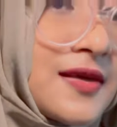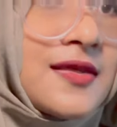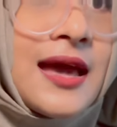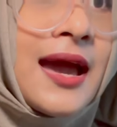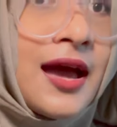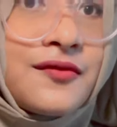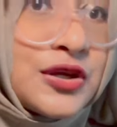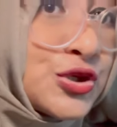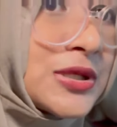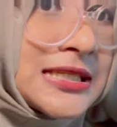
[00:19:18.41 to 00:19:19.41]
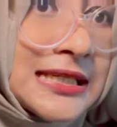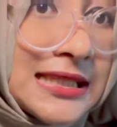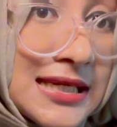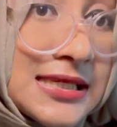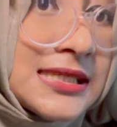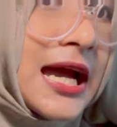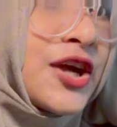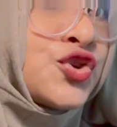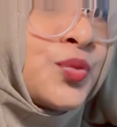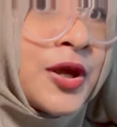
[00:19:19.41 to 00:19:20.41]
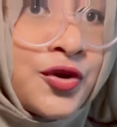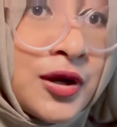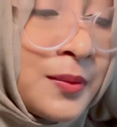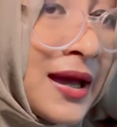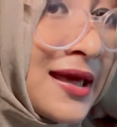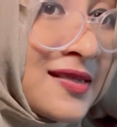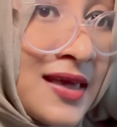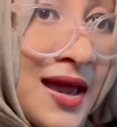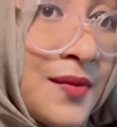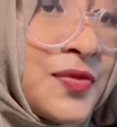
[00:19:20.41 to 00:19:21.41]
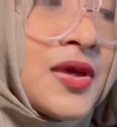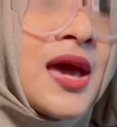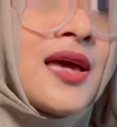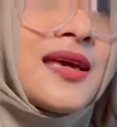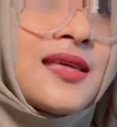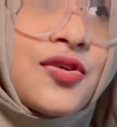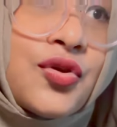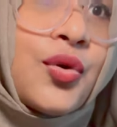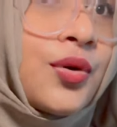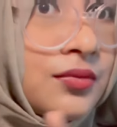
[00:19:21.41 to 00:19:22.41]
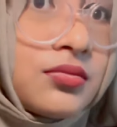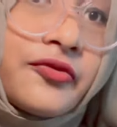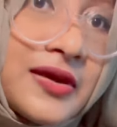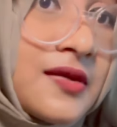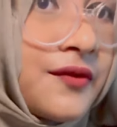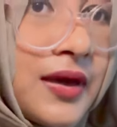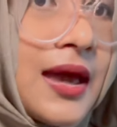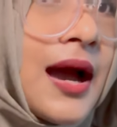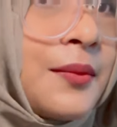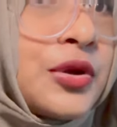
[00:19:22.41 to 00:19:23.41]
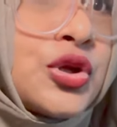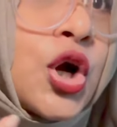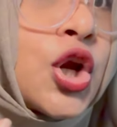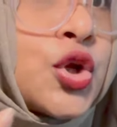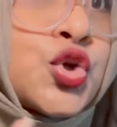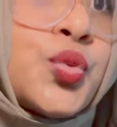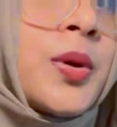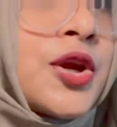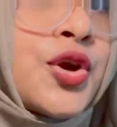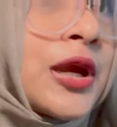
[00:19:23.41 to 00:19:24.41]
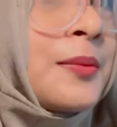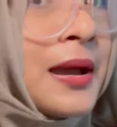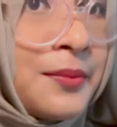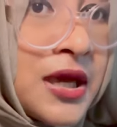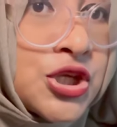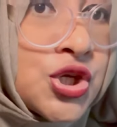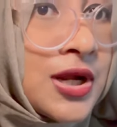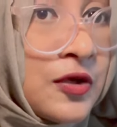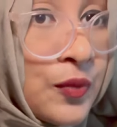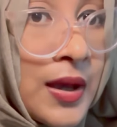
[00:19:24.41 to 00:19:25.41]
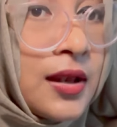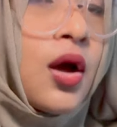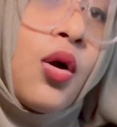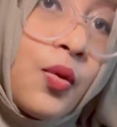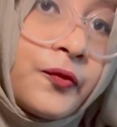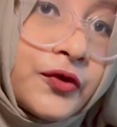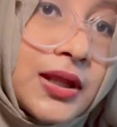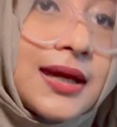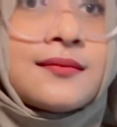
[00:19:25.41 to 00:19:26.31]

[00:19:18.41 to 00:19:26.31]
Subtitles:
Since I have interest in this, I do better in my exams, so vis-a-vis I'm gonna do better in my major as well, hopefully.